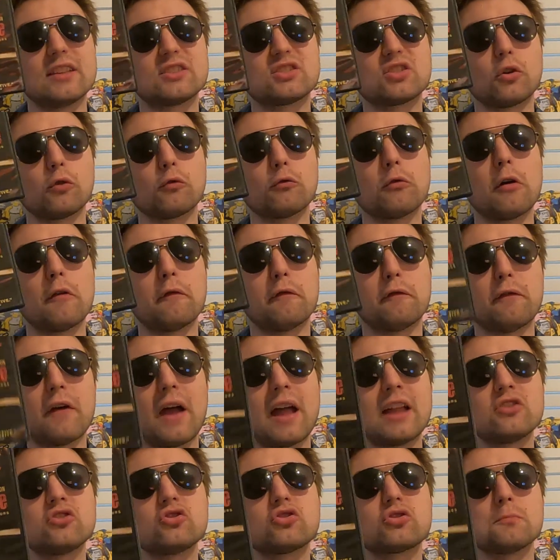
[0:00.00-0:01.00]
a
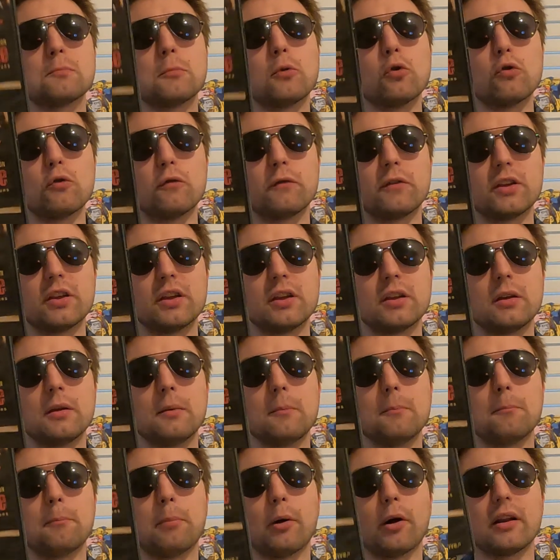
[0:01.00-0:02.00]
revenge movie,
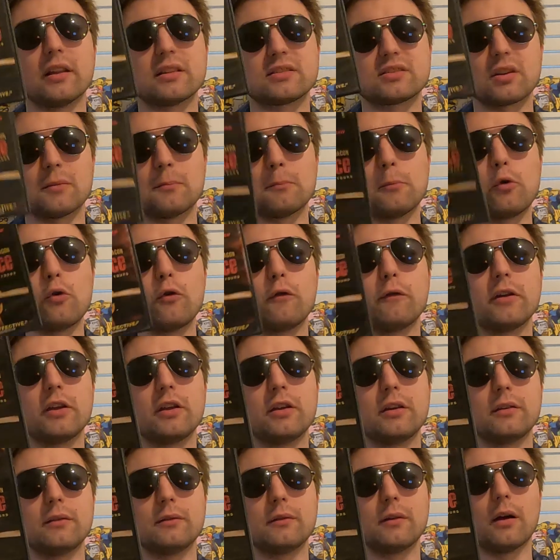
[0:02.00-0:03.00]
but it's a
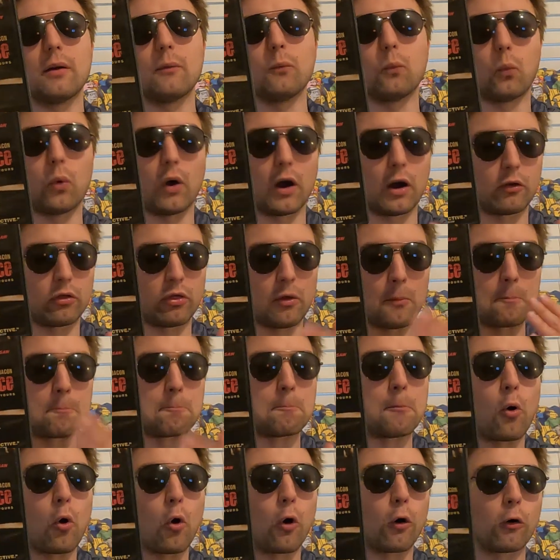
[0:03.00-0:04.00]
movie where the
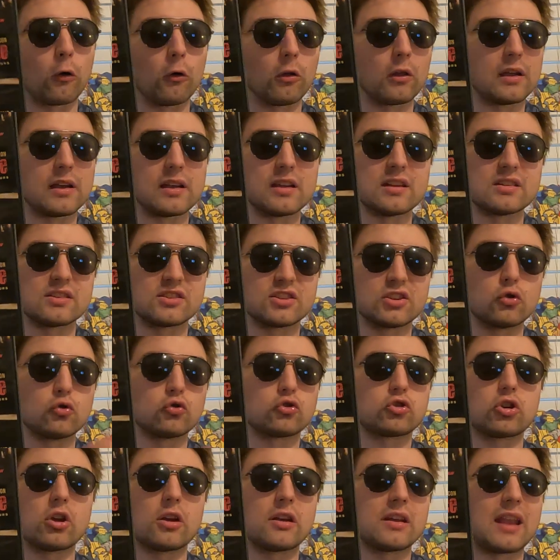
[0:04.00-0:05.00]
moral is you
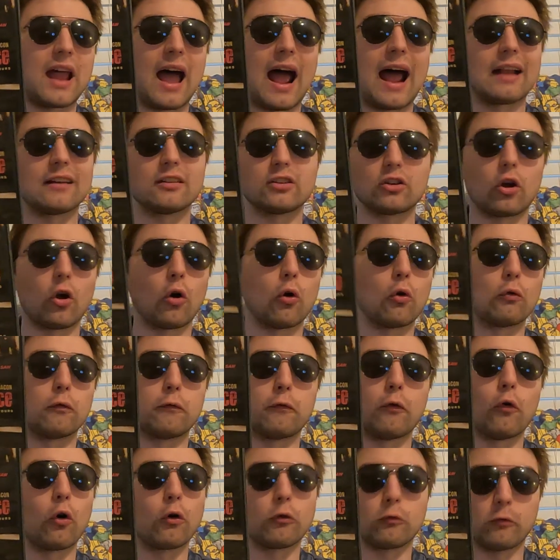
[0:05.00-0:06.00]
should not go
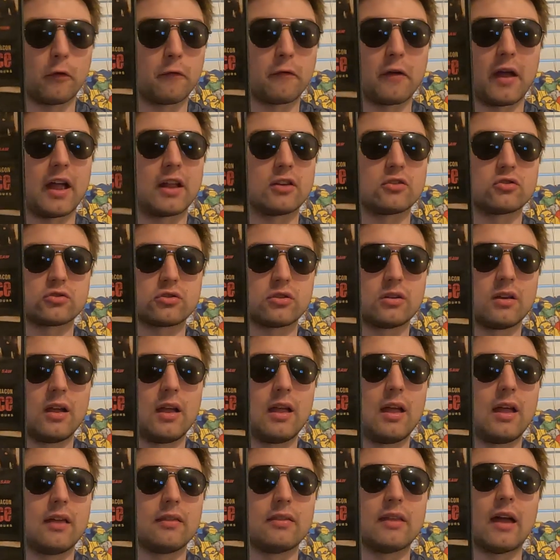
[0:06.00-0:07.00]
for revenge.
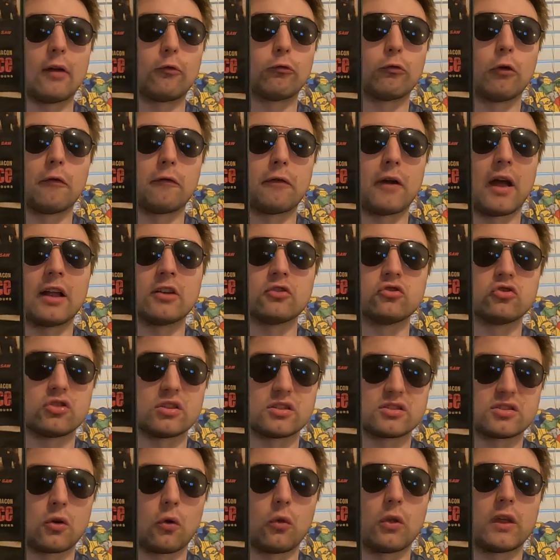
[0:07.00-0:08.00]
That revenge
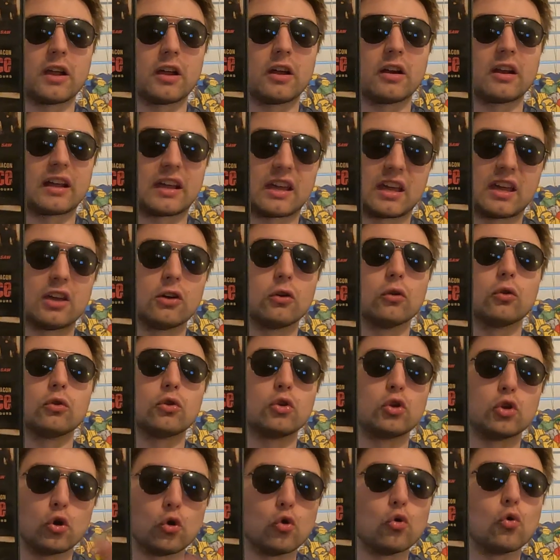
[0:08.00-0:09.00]
is only going to kill
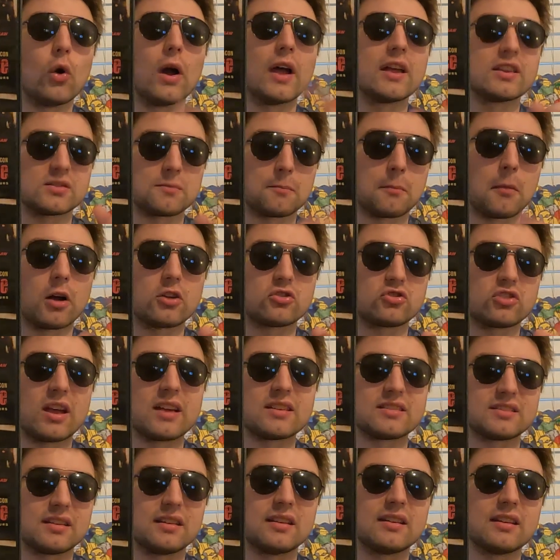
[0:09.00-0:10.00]
you as much
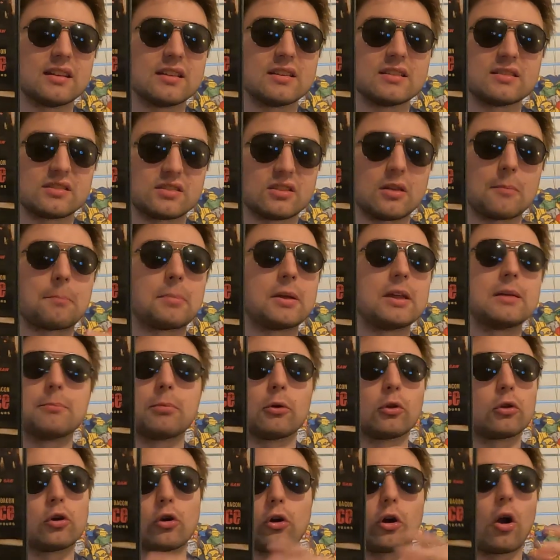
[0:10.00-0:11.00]
as it is the
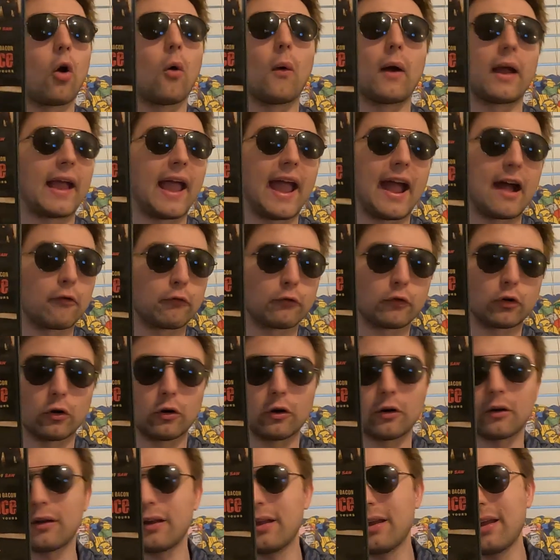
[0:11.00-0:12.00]
people you're going
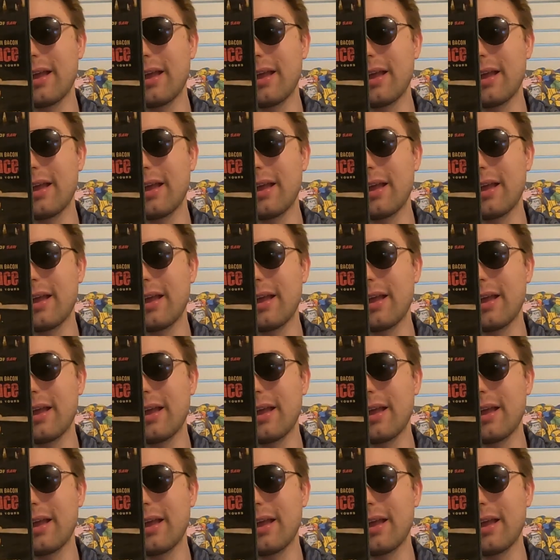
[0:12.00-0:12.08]
after.